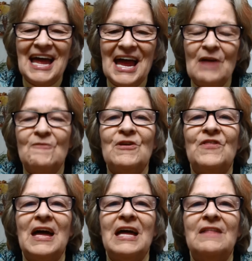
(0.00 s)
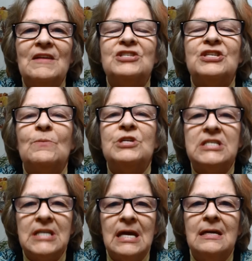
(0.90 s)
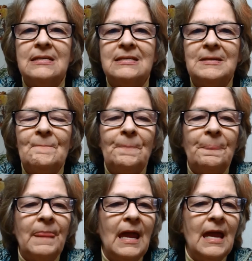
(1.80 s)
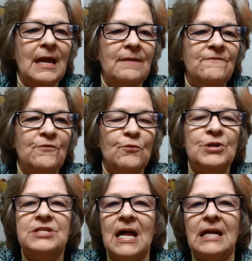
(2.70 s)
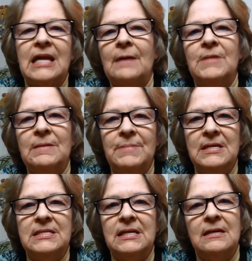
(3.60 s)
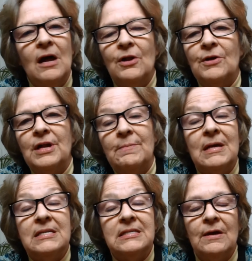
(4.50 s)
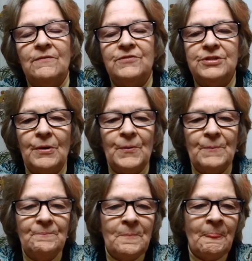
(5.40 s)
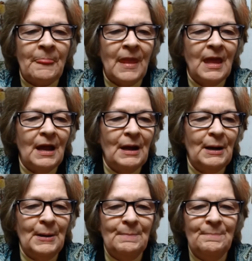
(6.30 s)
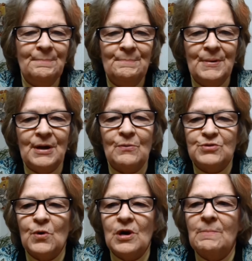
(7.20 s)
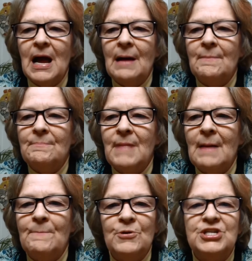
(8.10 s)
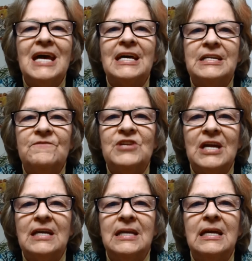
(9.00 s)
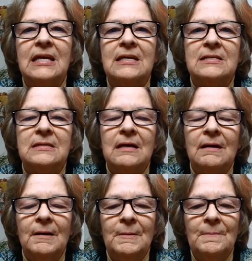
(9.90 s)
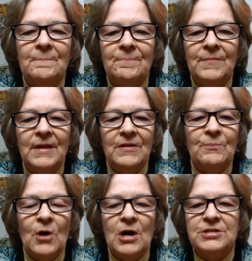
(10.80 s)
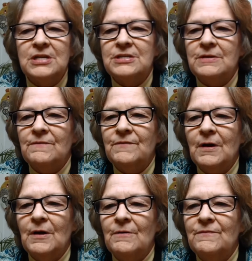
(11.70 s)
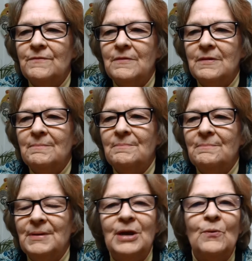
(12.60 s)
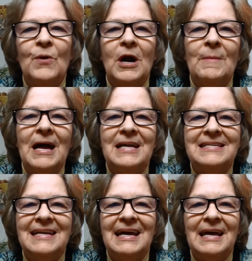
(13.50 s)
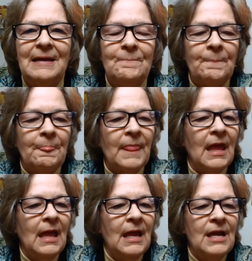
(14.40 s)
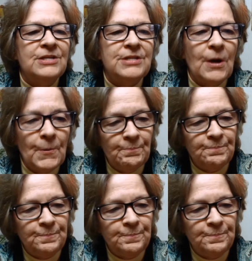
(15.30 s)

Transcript: everything that someone says, and for which that kept me busy and not looking at myself. So, but it was one of my protective techniques in the process of being where I'm at today. So,